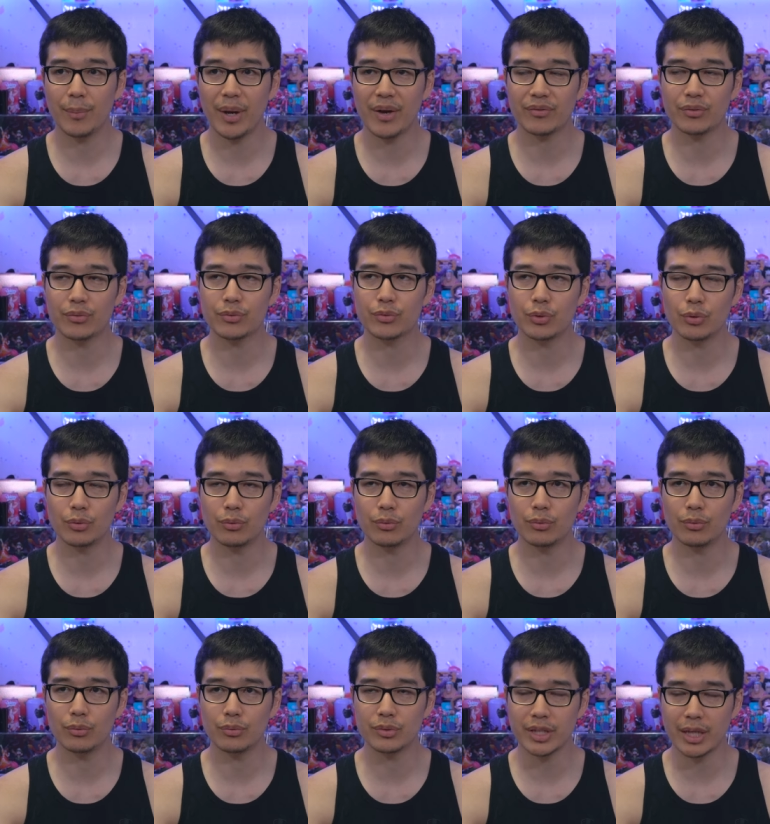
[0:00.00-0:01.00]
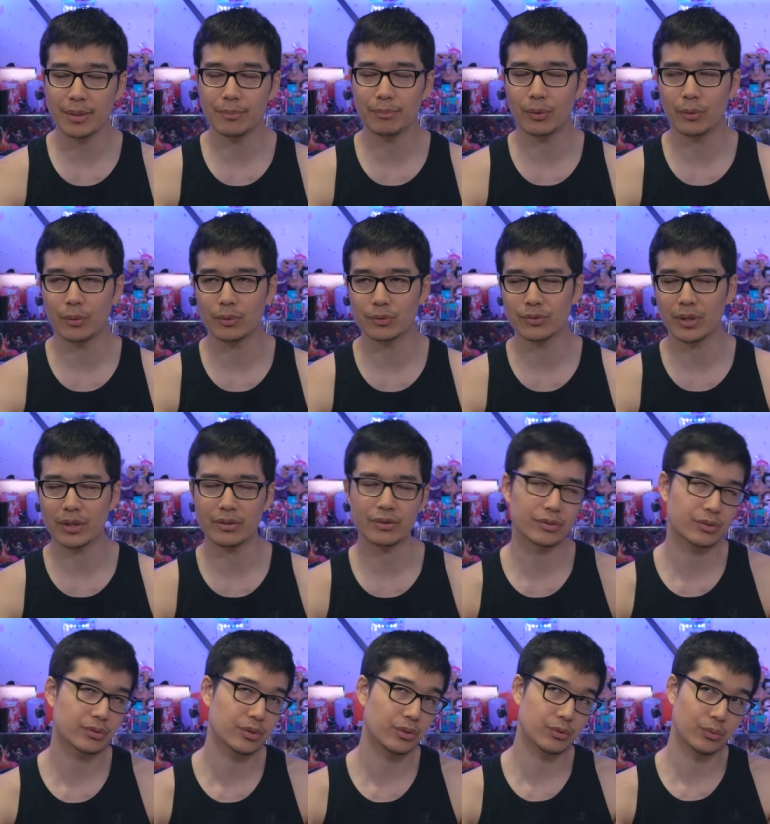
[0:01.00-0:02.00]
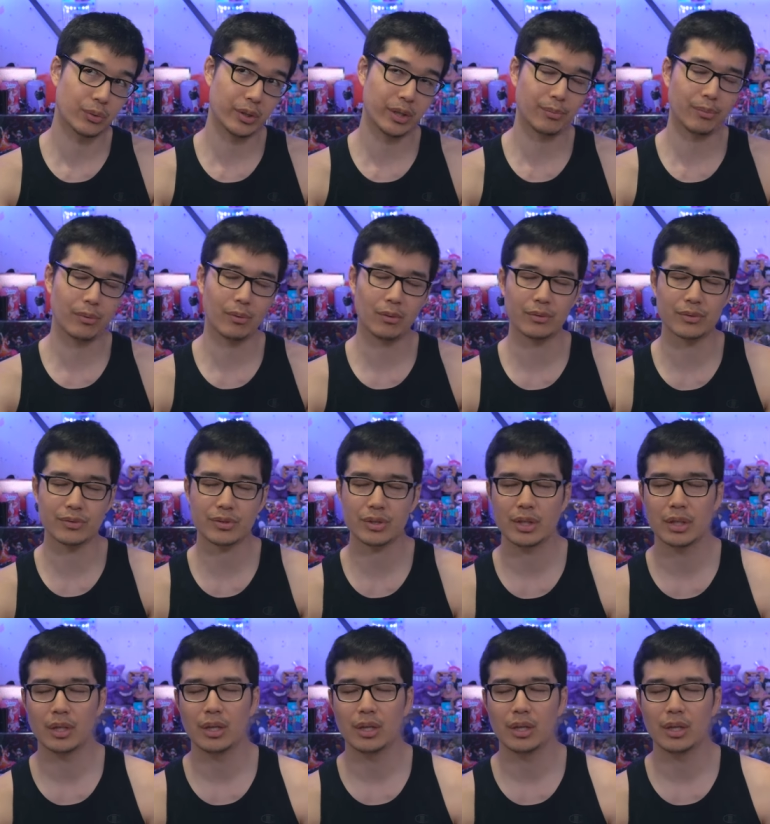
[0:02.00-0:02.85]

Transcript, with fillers: after two 10 pulls, right? So, so 20 pulls.